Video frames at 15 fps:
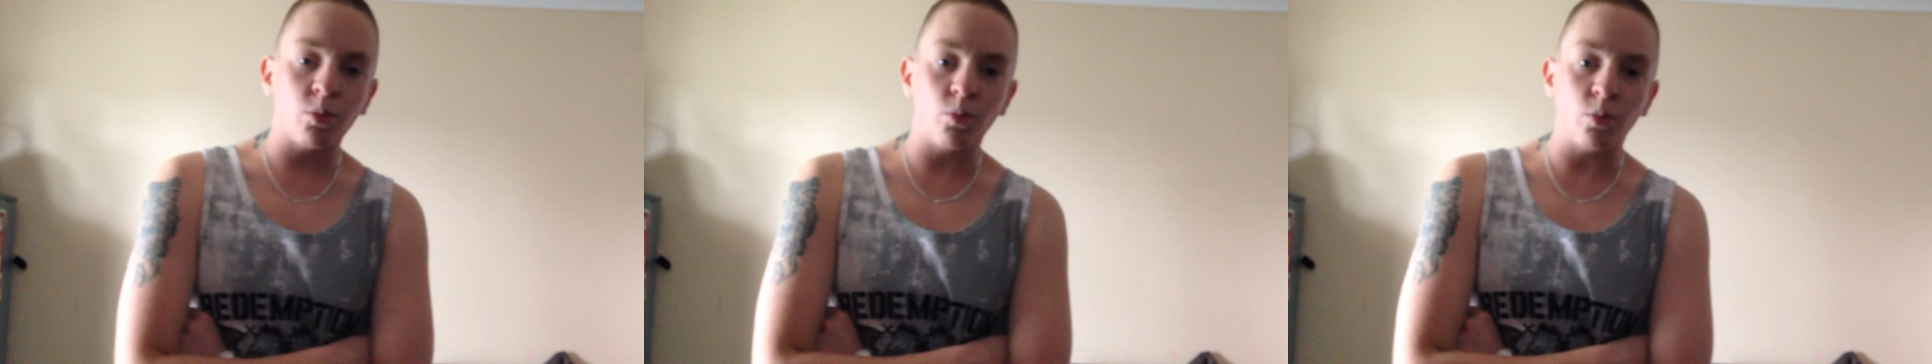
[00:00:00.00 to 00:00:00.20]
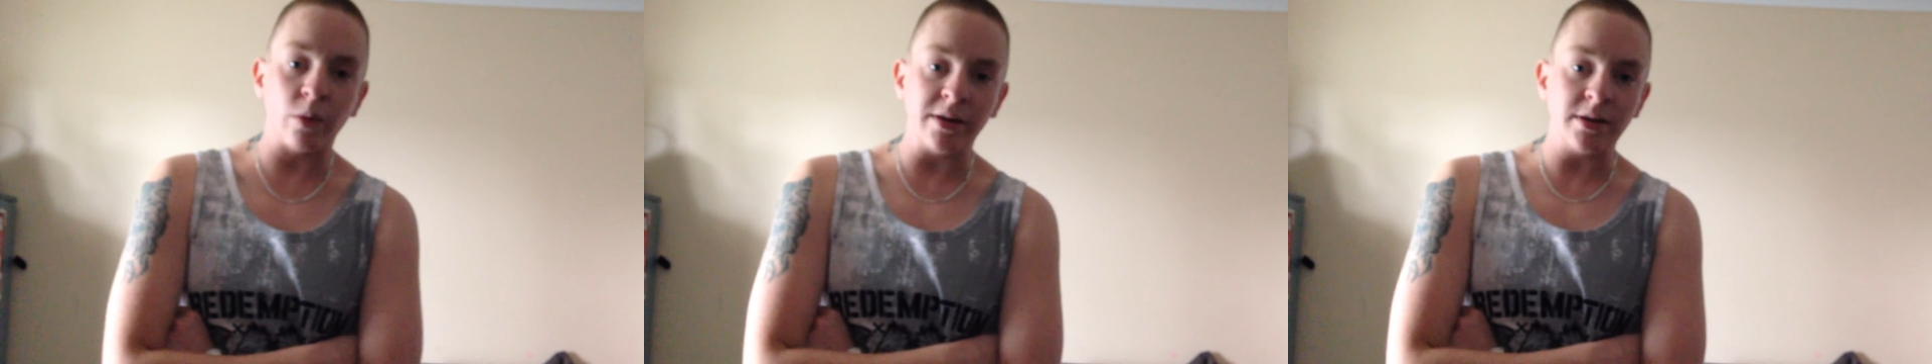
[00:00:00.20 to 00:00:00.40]

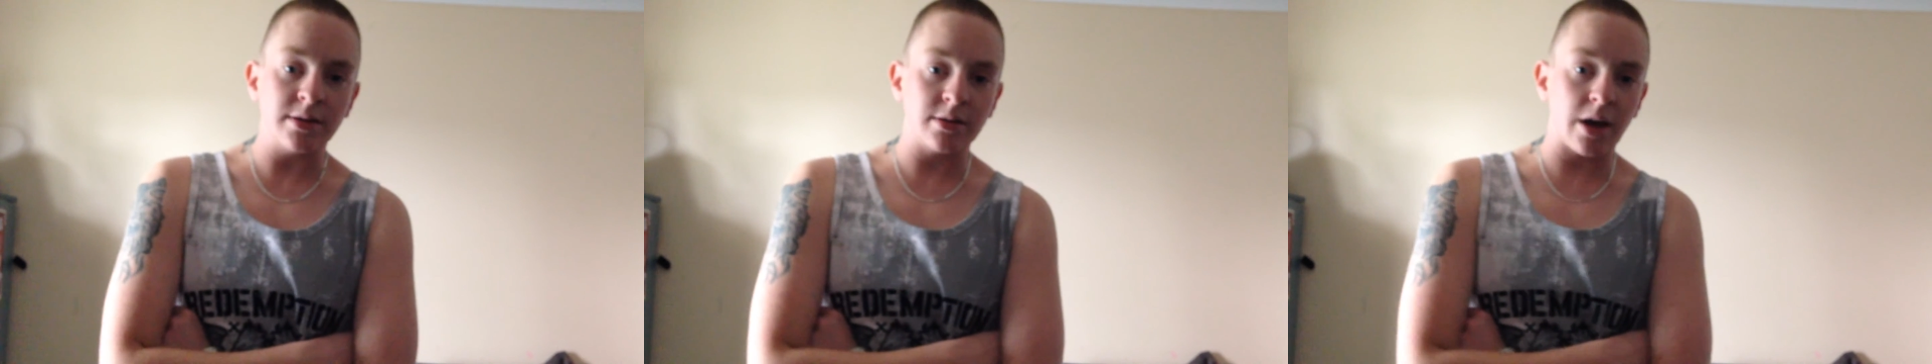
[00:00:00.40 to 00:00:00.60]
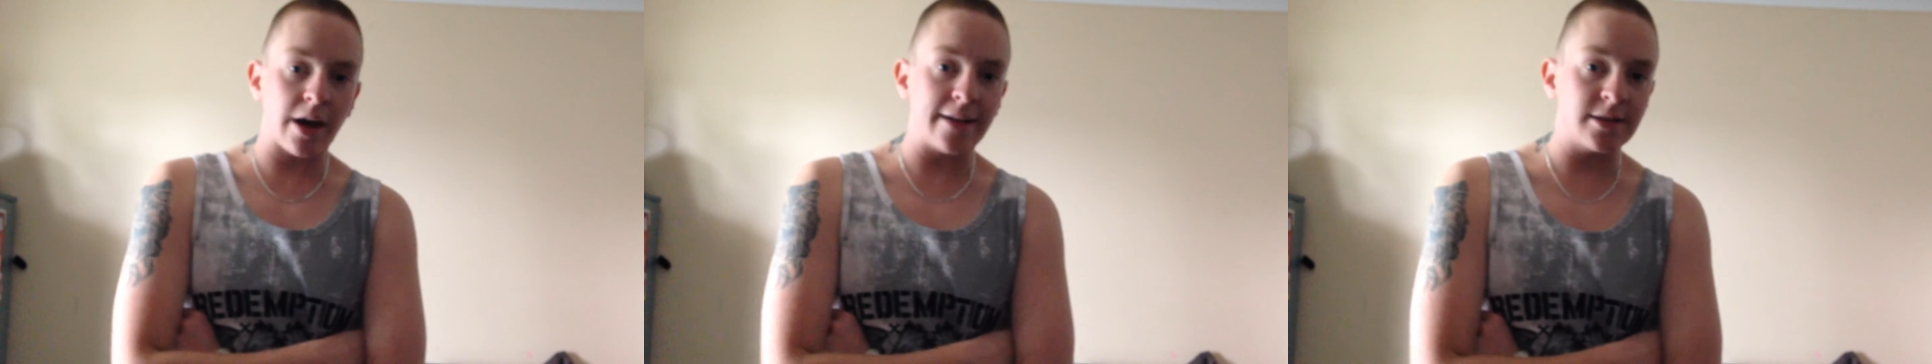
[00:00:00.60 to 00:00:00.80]
we
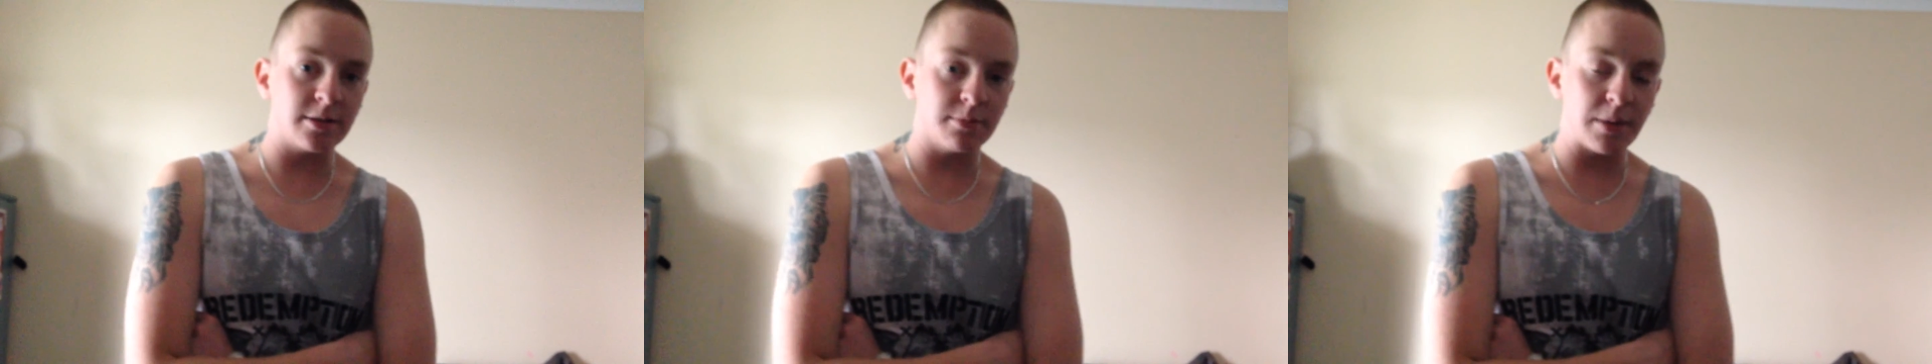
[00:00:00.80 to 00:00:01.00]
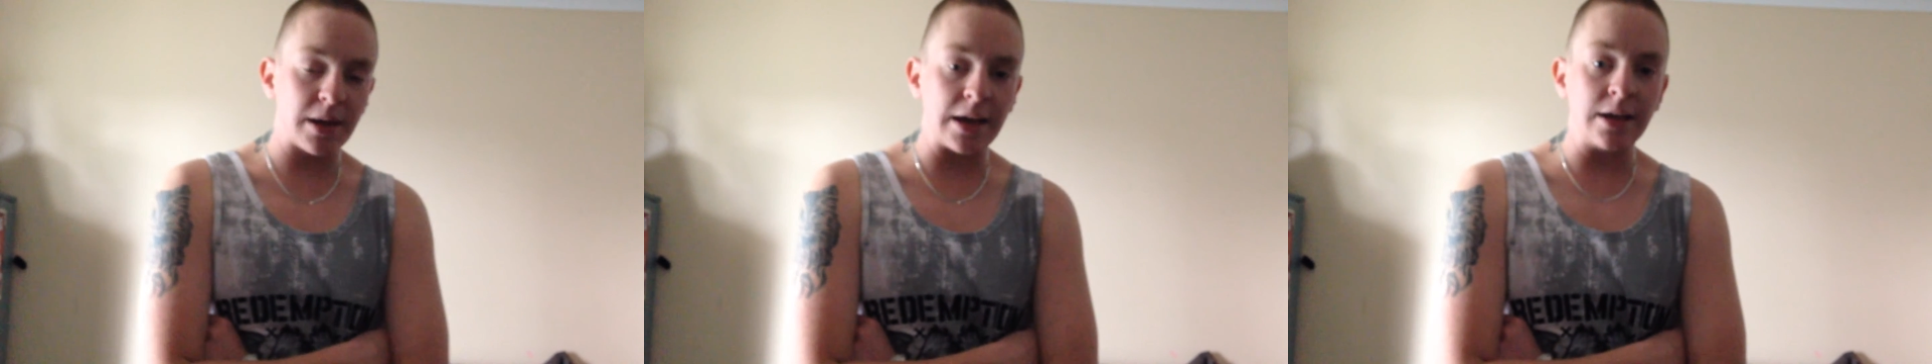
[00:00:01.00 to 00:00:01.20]
desire to
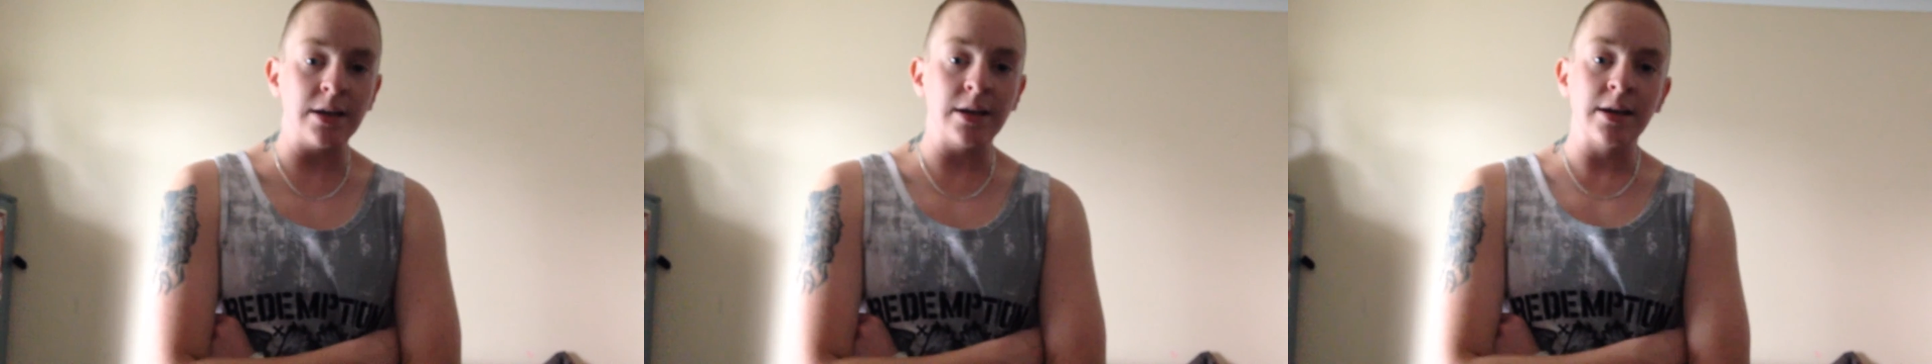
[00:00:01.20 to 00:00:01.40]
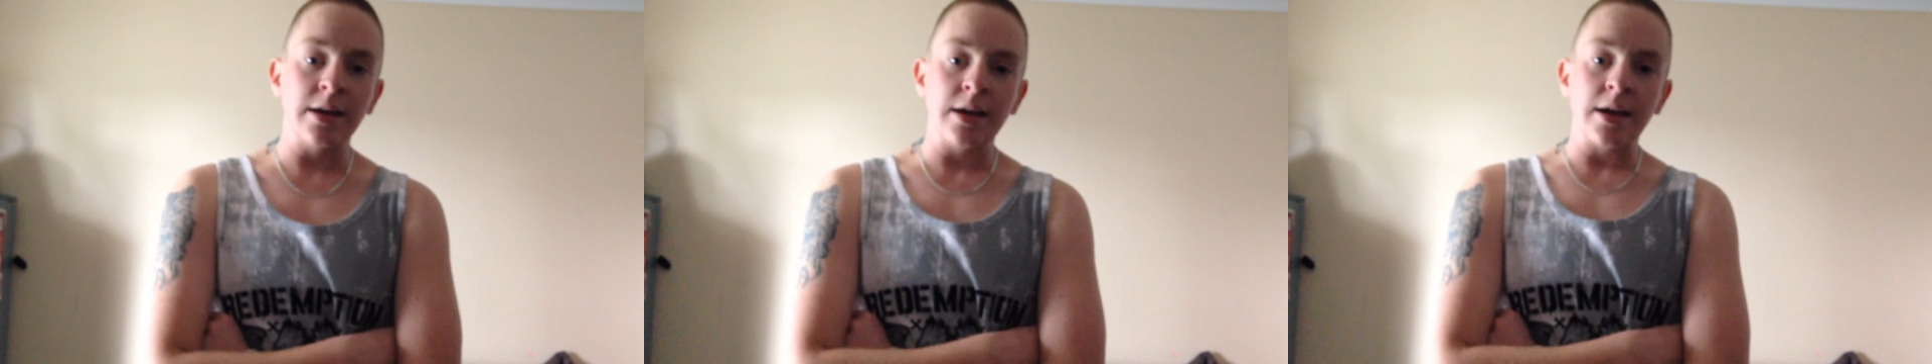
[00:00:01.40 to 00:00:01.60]
be,
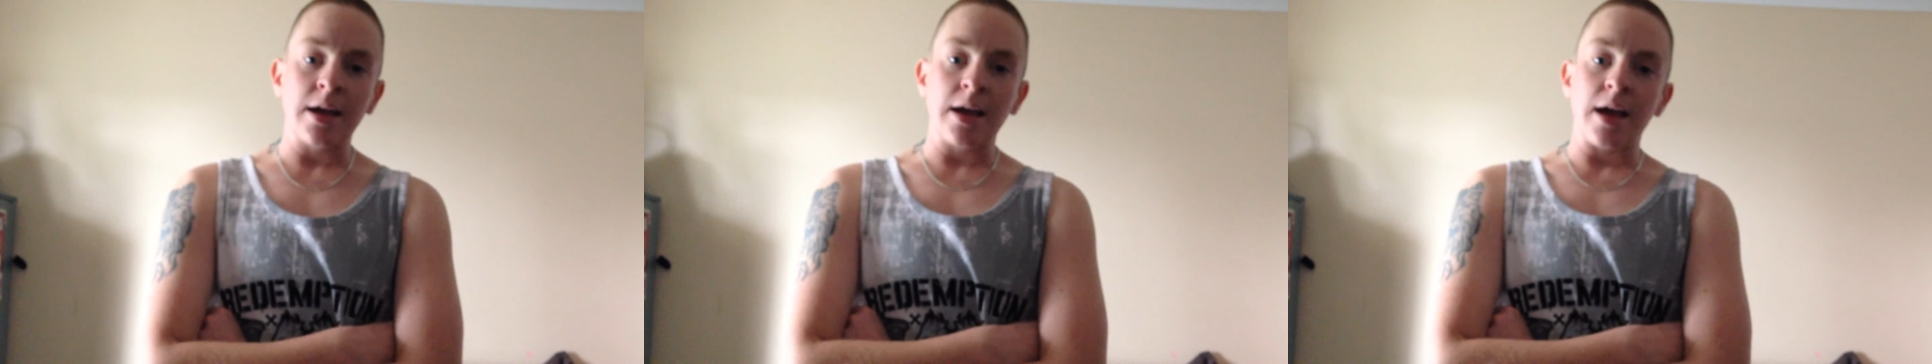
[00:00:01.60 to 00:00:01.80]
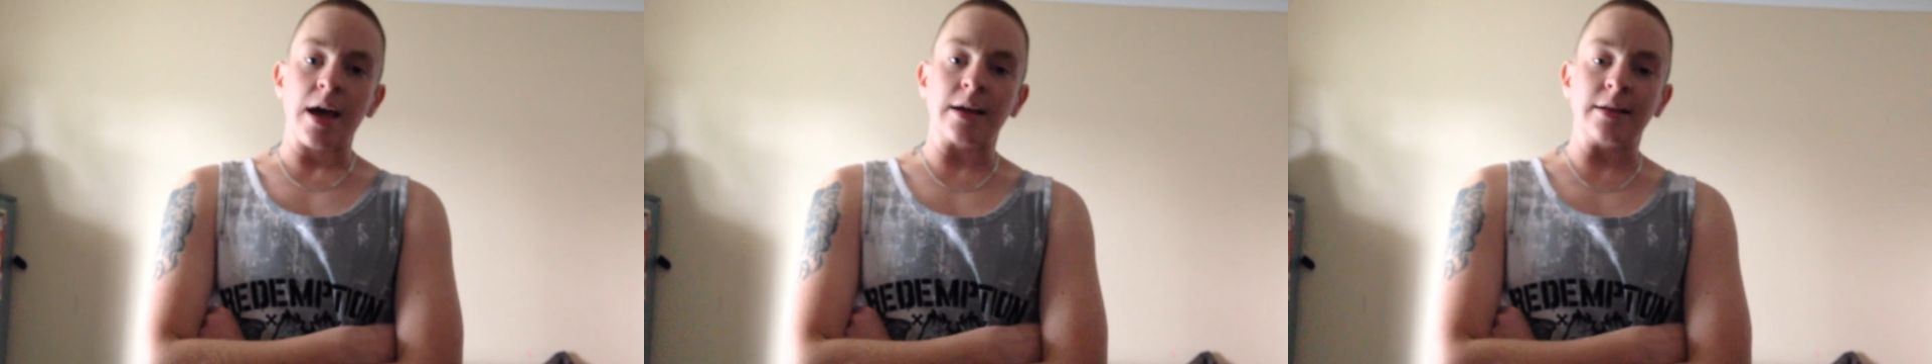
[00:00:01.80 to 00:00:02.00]

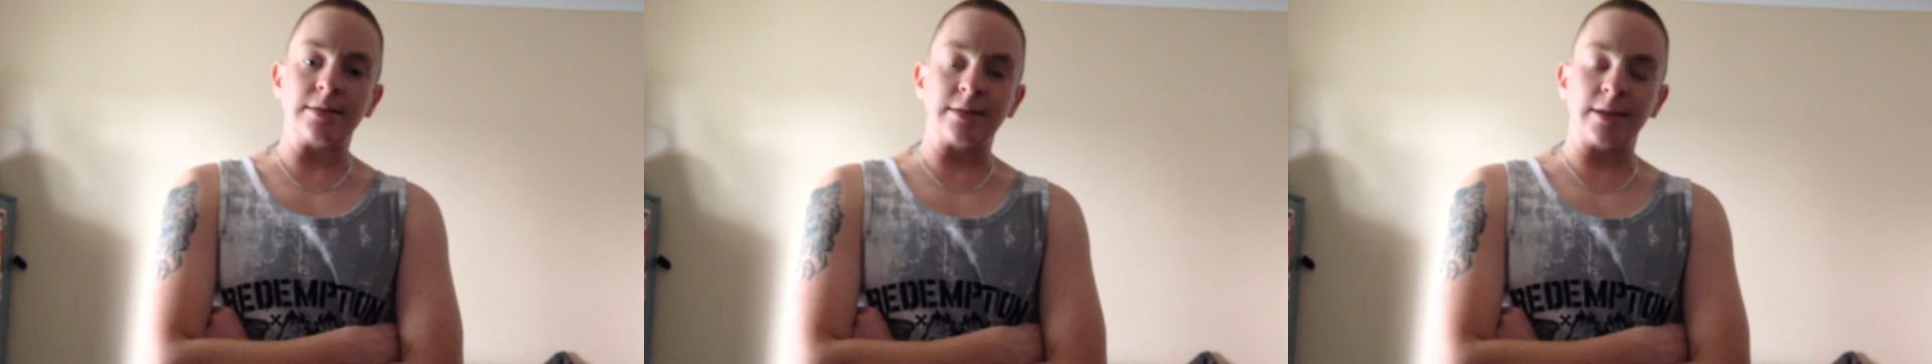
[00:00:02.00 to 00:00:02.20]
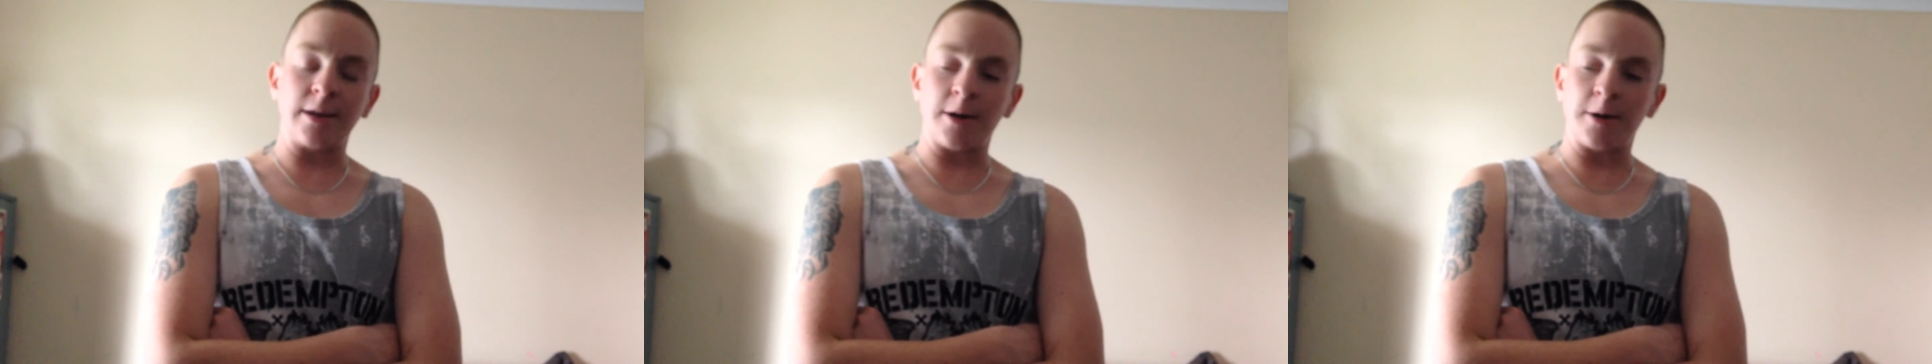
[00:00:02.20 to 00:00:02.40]
and